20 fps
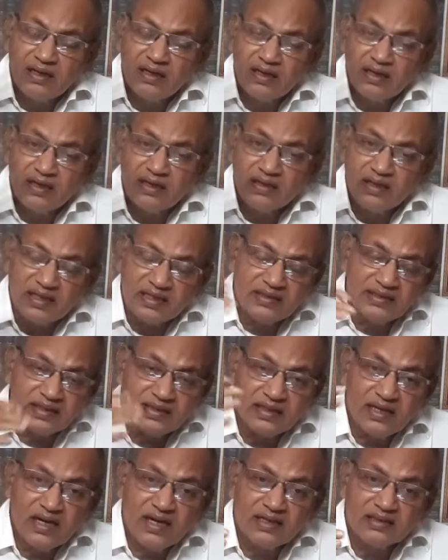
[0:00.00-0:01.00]
the
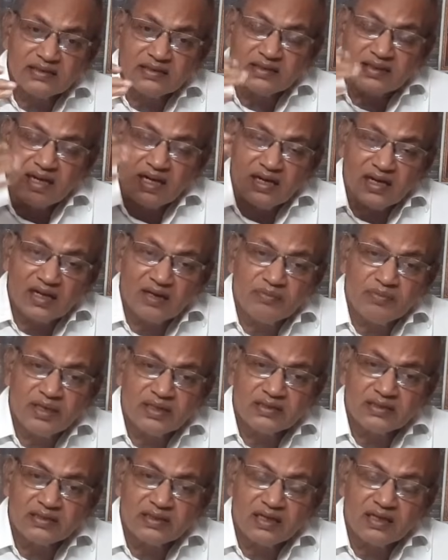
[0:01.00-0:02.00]
Siddhas and
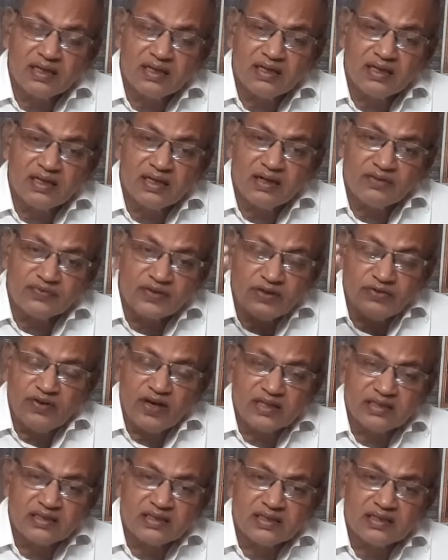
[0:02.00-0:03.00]
alchemists of the
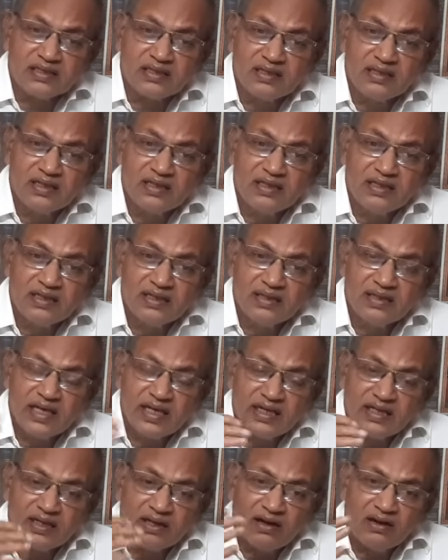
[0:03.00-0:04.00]
West,
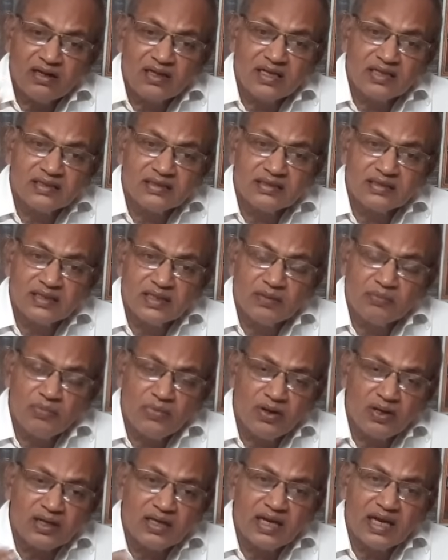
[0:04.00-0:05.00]
they taught us
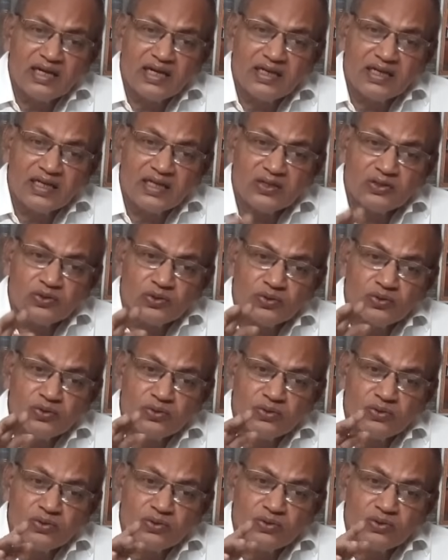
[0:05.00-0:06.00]
immortality
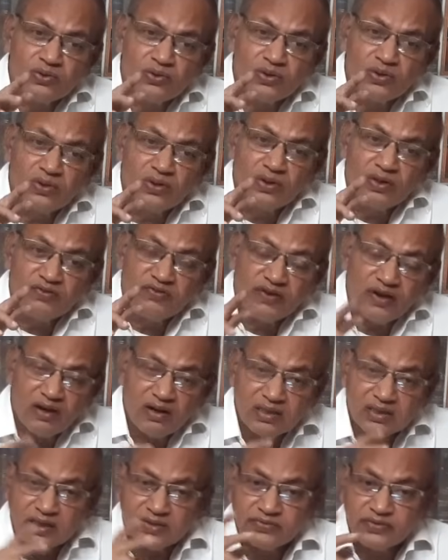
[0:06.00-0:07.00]
through
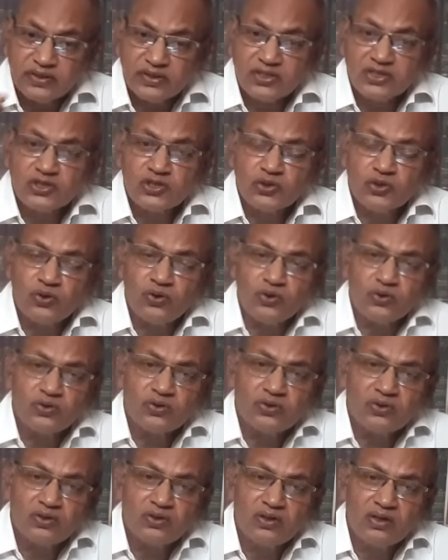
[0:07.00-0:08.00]
philosopher's
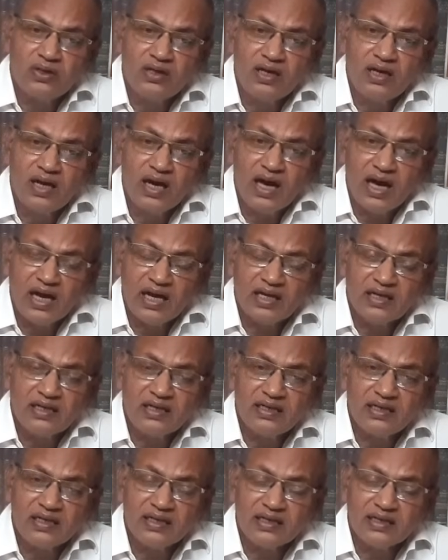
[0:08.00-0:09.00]
stone
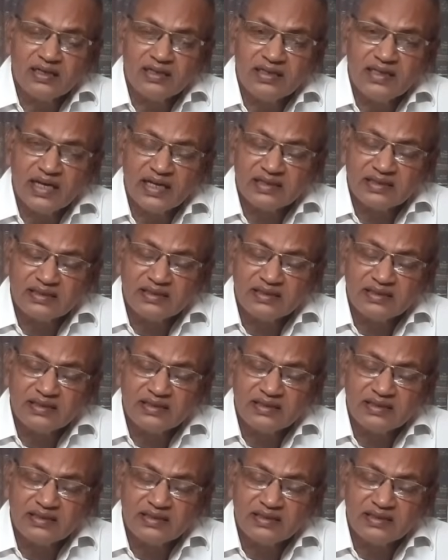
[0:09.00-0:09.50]
and the